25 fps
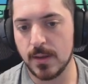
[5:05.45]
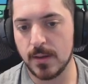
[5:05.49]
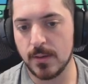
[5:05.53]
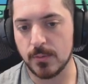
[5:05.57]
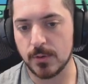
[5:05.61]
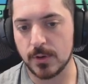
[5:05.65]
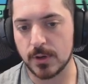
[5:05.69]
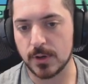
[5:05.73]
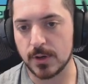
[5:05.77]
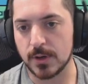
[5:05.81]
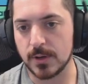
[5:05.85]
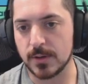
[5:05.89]

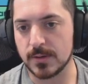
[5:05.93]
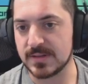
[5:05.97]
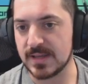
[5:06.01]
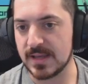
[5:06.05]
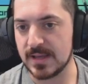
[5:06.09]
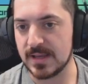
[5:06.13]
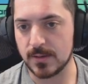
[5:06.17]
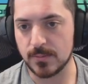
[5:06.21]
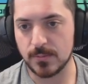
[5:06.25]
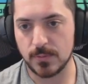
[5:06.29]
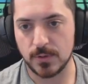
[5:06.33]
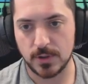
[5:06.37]
We're going to
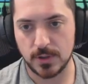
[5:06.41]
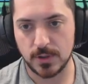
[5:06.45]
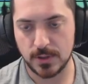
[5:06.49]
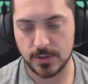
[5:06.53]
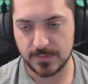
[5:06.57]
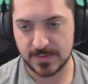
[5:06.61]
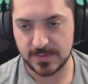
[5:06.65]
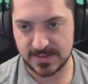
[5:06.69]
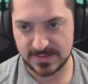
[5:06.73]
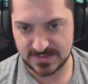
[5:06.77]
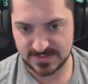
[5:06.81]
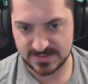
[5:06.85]
take them
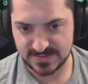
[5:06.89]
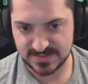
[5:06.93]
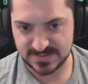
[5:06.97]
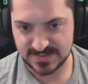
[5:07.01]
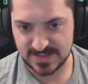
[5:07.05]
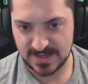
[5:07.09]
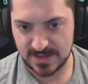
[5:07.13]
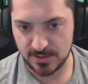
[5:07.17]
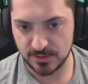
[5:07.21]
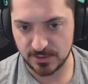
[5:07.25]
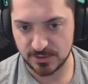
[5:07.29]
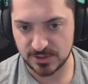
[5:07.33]
all, right? This is
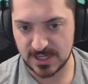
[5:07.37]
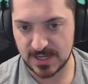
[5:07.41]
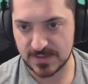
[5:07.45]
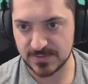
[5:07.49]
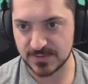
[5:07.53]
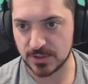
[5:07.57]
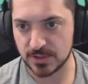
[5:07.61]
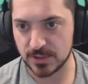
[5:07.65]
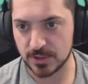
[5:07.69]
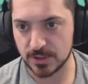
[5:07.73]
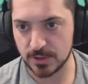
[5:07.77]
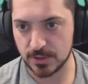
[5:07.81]
how your
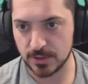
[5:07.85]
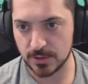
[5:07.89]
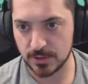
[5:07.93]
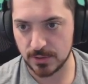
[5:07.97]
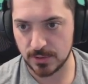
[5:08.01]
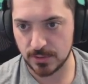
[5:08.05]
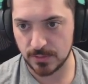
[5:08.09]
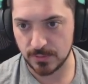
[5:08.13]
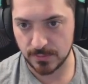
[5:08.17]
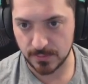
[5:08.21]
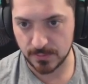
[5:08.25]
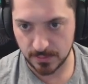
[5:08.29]
drafts are going to
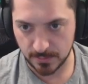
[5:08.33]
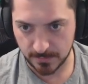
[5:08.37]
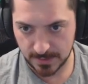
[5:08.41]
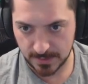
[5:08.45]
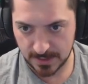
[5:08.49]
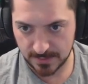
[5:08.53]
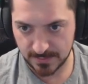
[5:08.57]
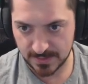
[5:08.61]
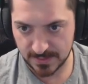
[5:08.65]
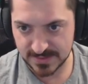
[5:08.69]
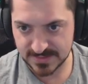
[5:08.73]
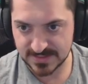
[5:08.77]
go.
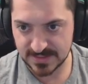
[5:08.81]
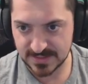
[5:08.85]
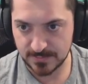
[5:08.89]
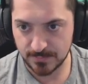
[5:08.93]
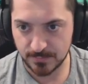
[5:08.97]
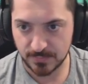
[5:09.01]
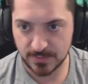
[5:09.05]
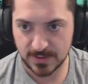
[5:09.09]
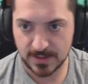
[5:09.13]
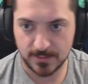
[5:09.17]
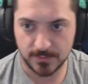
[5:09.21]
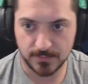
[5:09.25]
Amon-Ra
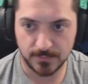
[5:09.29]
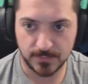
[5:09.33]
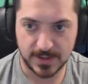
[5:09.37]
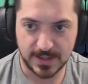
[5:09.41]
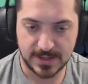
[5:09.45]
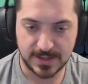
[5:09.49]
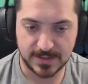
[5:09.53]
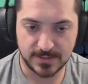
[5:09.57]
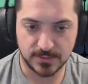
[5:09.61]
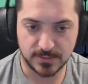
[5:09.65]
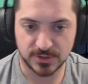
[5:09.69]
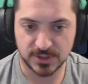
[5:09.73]
St. Brown
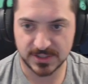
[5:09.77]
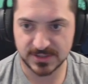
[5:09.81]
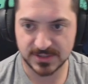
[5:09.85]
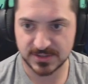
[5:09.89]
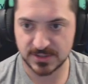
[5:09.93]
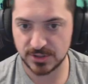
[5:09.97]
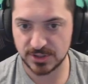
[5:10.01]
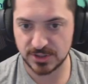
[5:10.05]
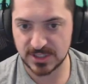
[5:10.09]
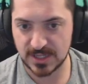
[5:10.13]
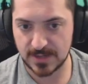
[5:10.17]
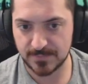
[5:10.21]
went.
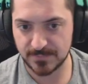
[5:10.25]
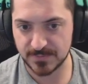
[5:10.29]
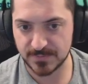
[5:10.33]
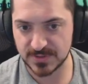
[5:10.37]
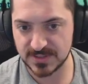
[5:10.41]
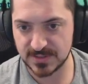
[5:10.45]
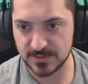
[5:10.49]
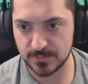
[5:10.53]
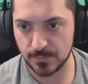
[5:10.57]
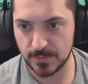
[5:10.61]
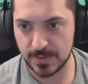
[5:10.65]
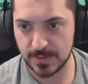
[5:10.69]
Justin
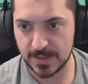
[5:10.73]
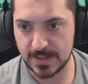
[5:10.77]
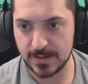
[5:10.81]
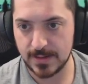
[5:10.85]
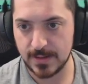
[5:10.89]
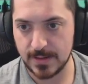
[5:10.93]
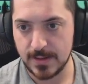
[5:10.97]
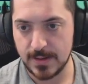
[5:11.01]
Jefferson went.